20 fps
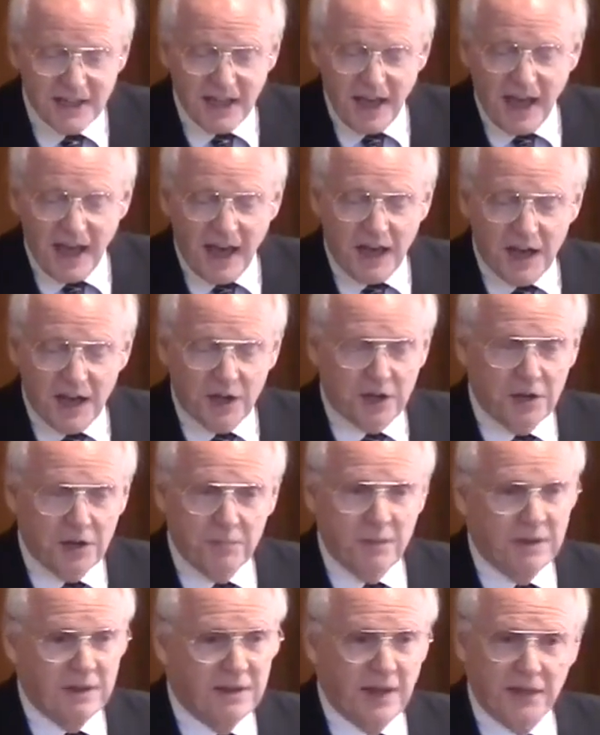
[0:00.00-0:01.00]
And it could
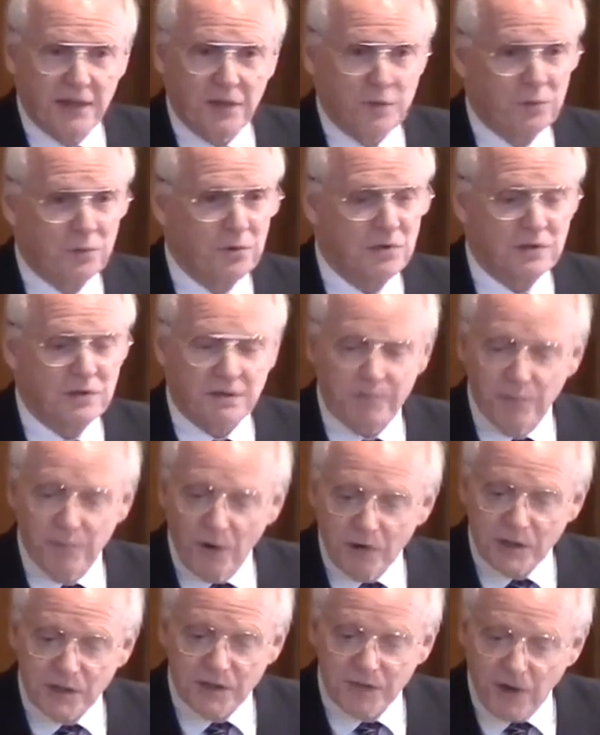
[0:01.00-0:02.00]
be that the root of
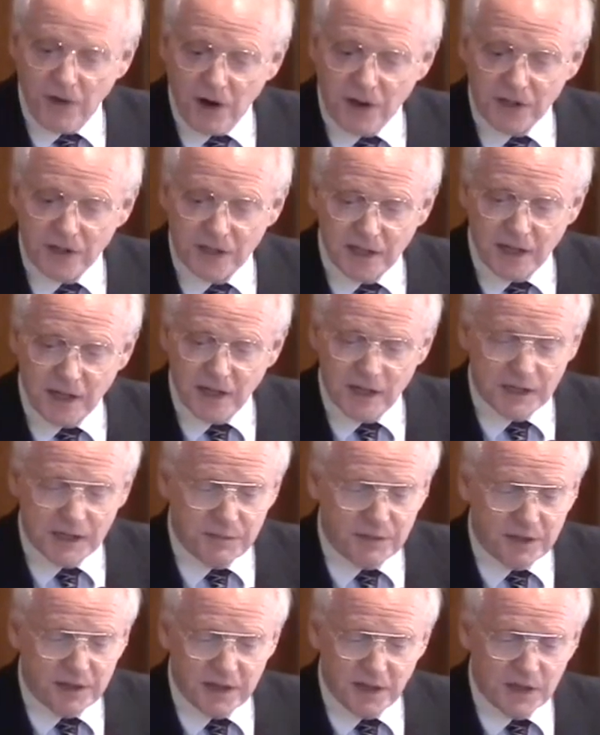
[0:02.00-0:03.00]
most of our sin is
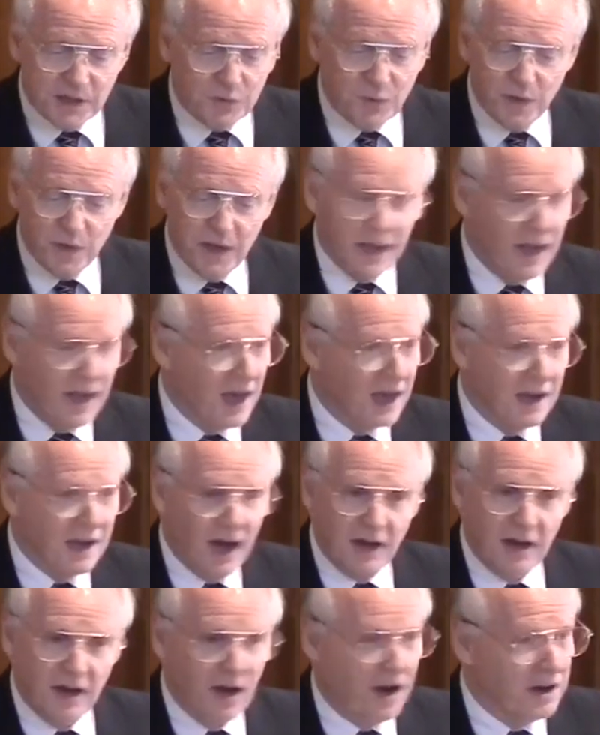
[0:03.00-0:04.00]
because we
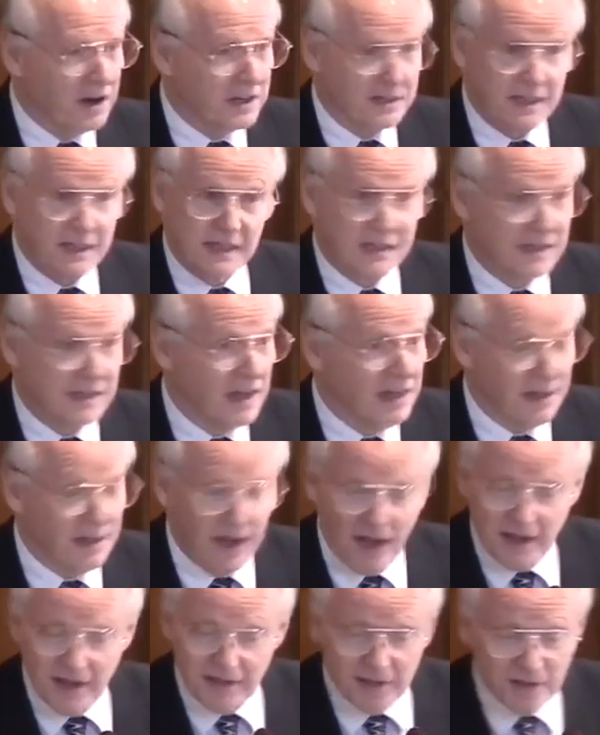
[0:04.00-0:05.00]
cannot honestly say
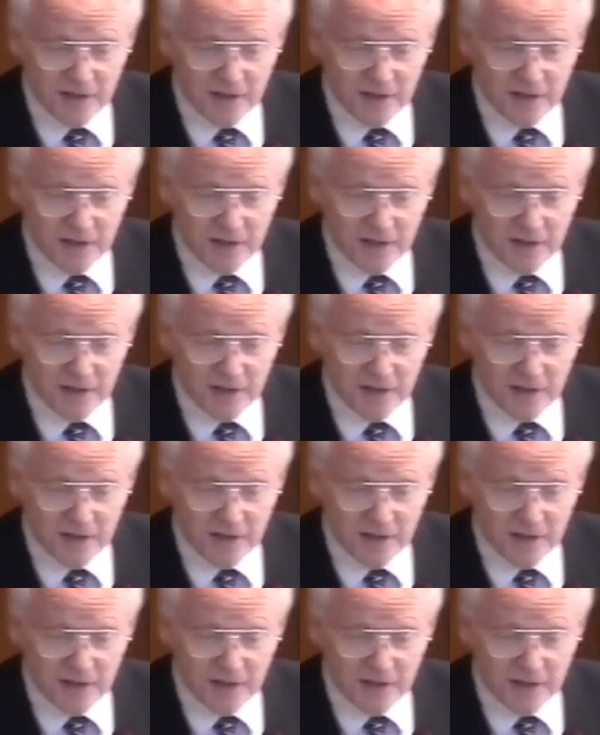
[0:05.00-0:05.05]
that.